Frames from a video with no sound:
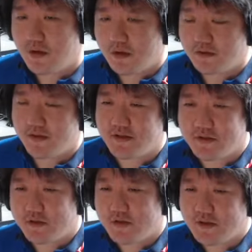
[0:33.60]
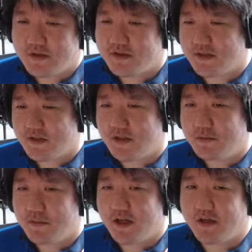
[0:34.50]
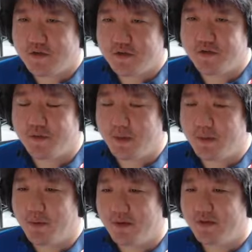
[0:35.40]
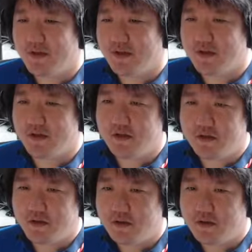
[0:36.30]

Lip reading: Alright, so this is the team that I use for my Wyvern 13.